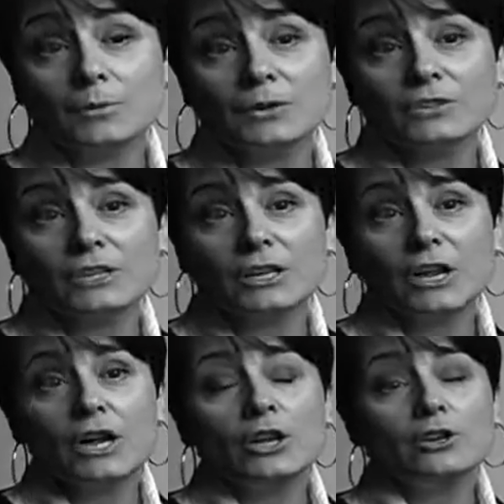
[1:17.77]
person,
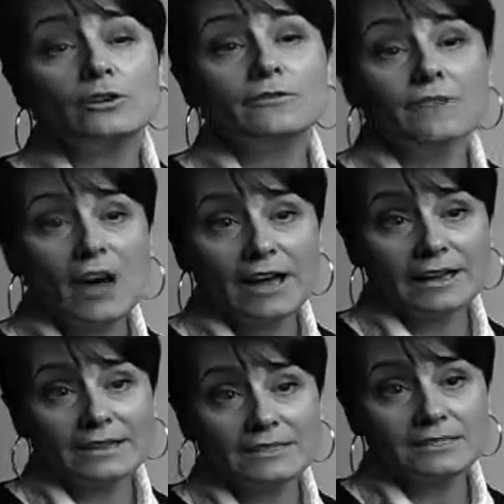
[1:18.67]
you'll
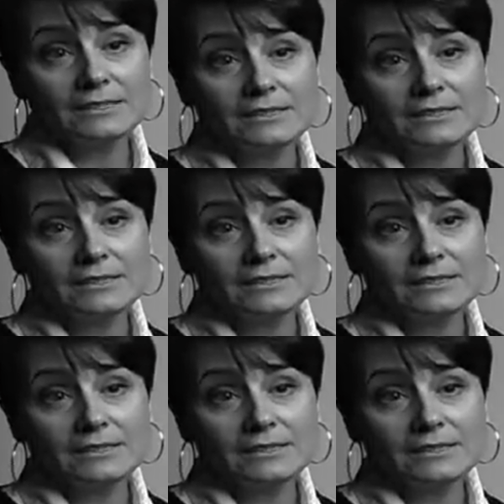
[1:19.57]
find